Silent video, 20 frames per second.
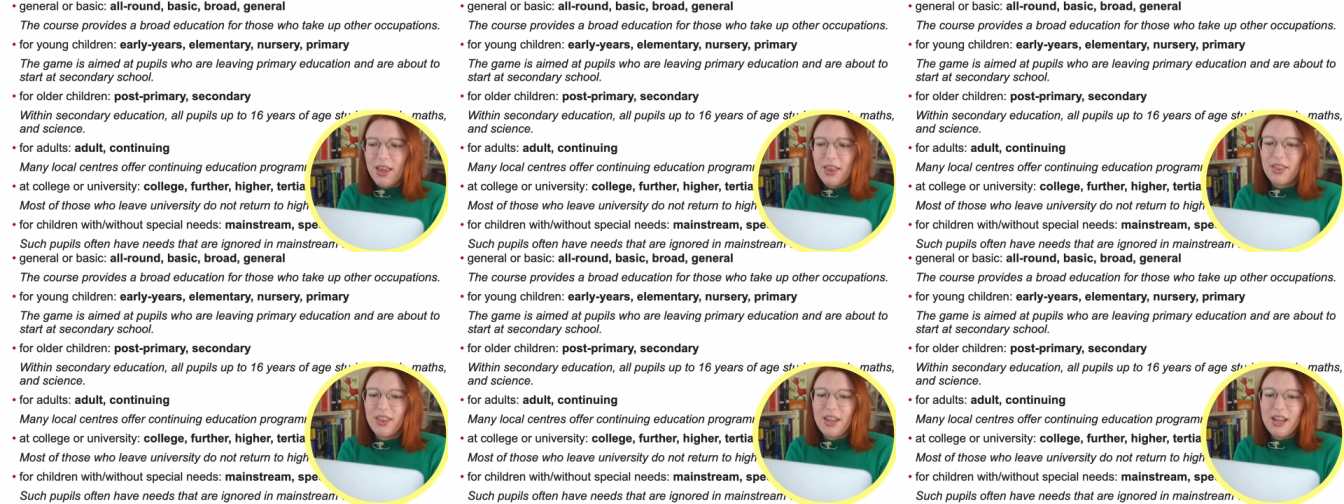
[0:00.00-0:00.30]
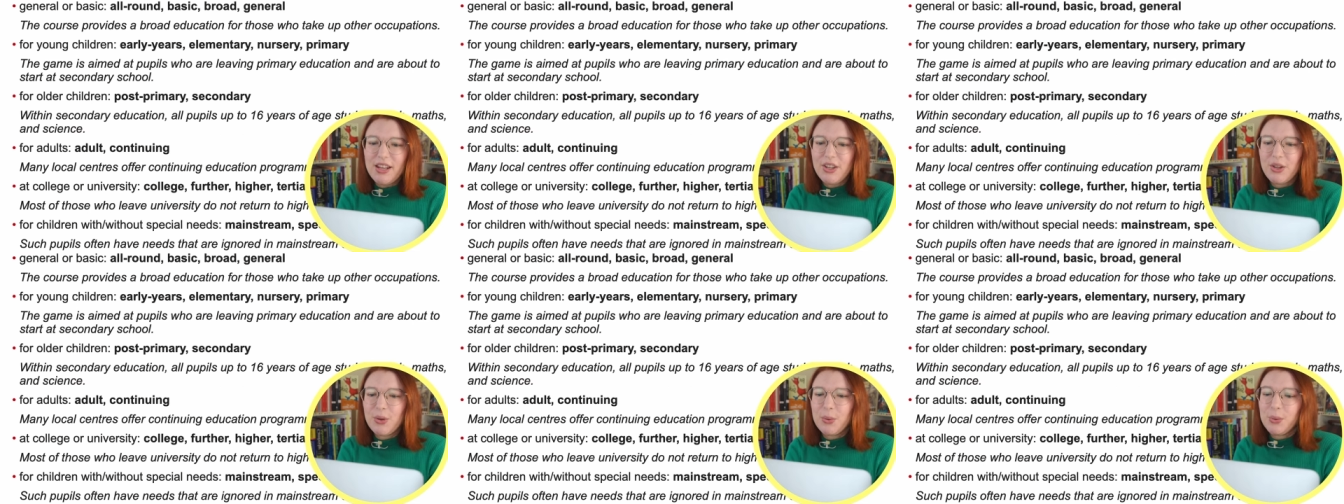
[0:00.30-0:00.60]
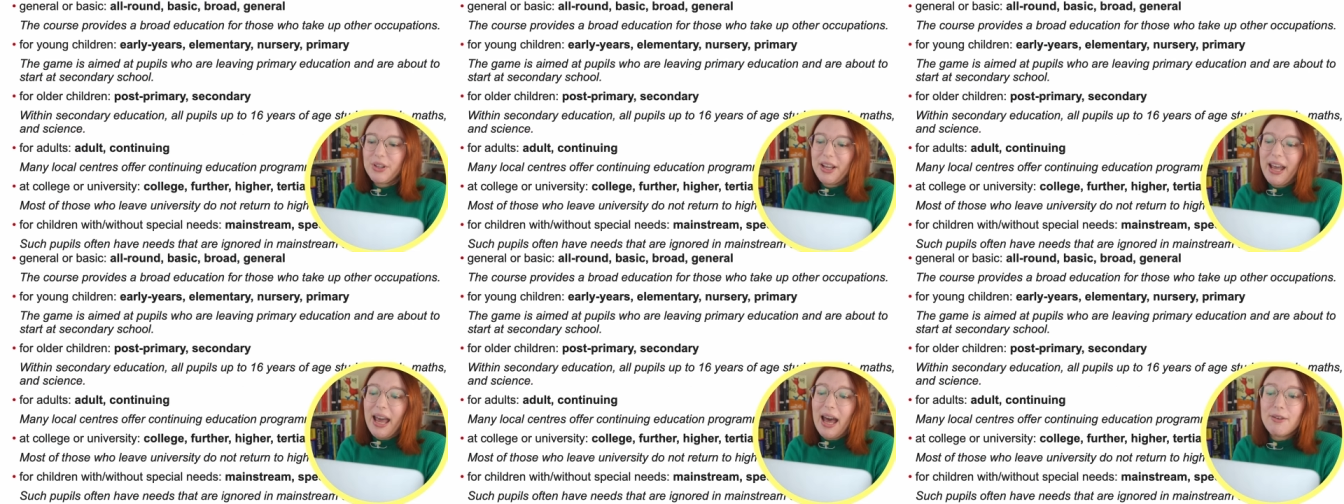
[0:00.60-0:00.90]
then you
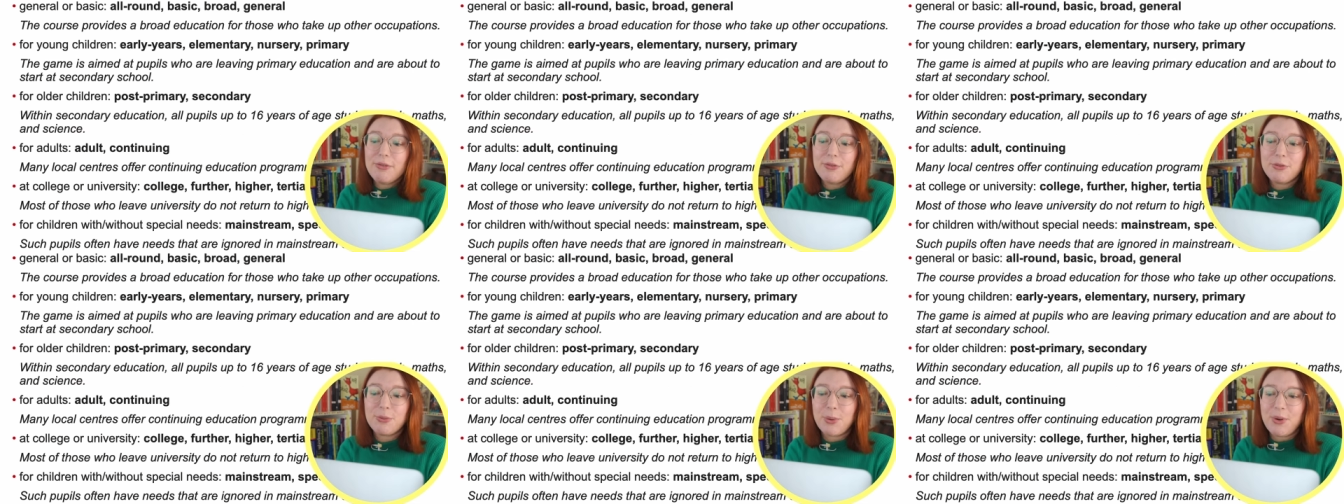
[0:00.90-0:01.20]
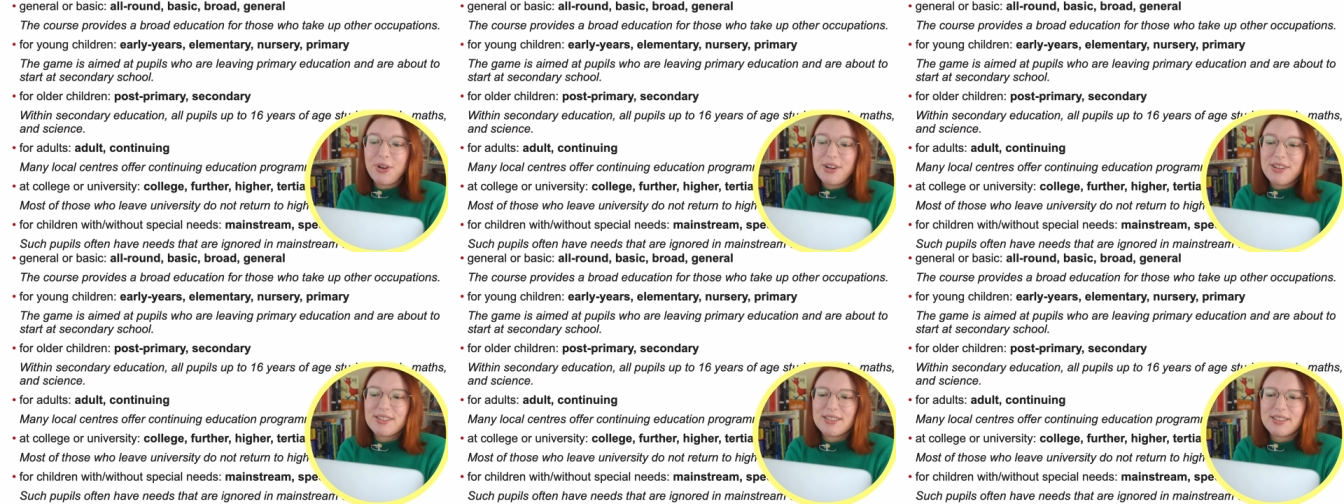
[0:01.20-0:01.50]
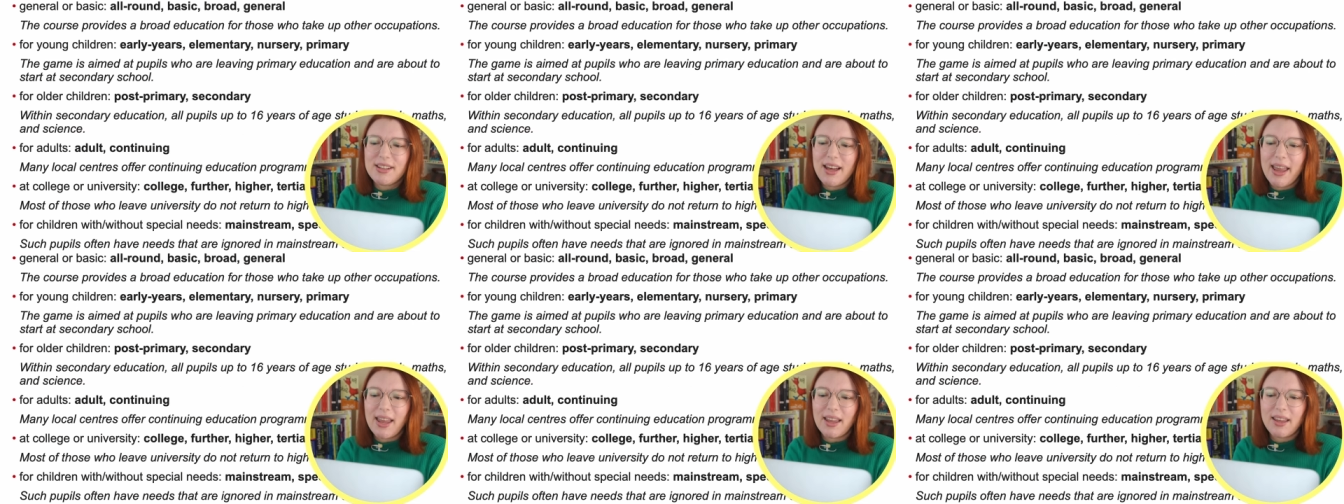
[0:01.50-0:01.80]
will have words
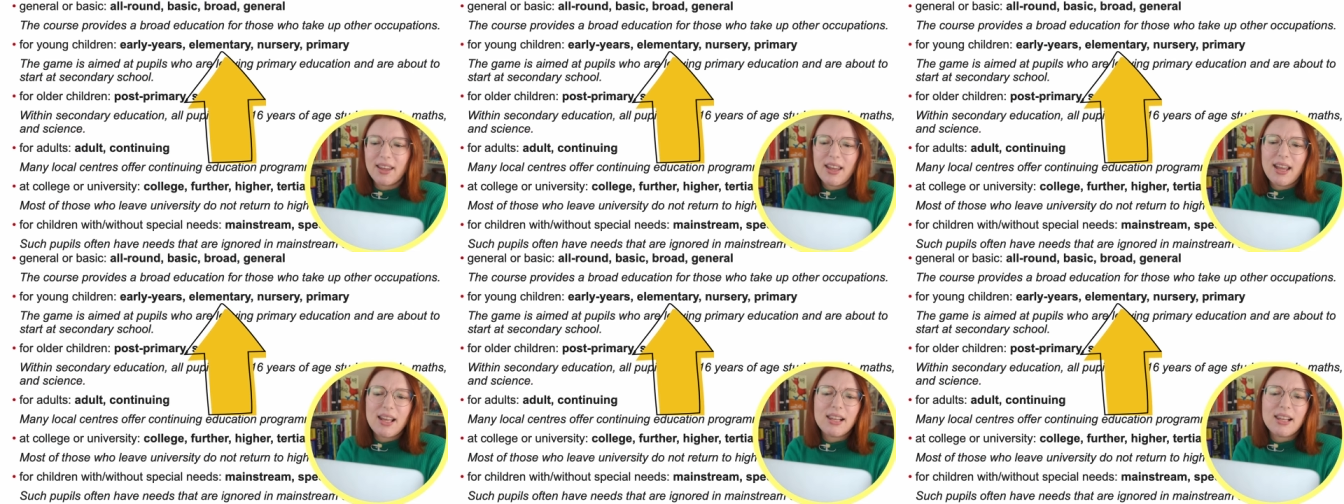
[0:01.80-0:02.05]
like